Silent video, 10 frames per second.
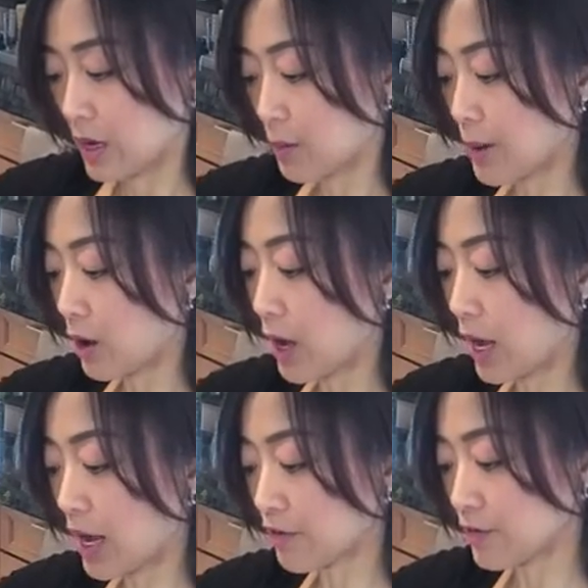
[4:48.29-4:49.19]
about
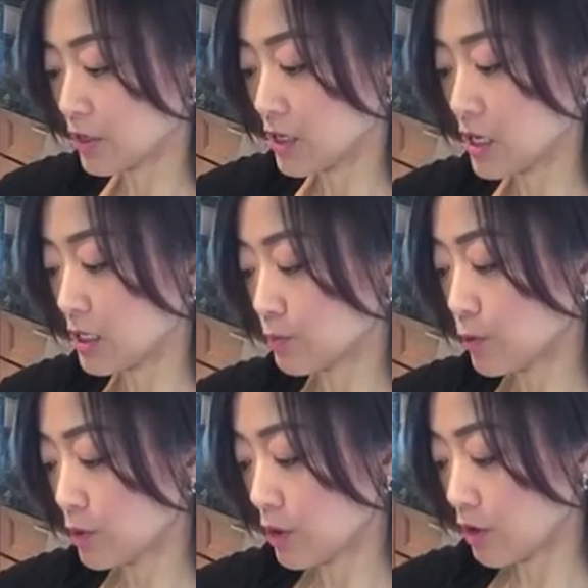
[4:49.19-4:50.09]
half a
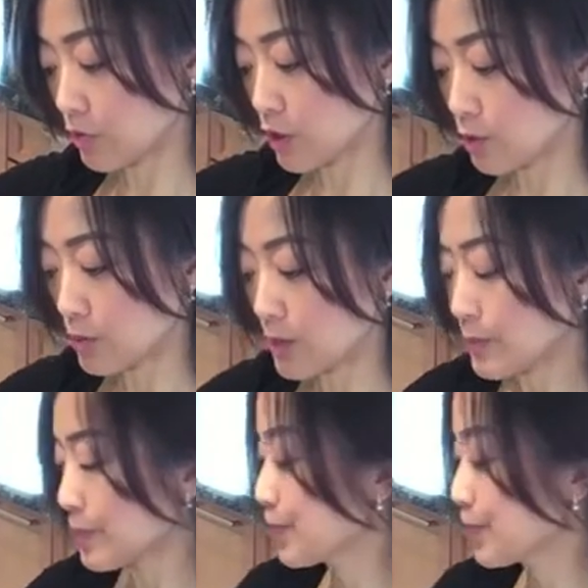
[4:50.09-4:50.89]
teaspoon of cumin,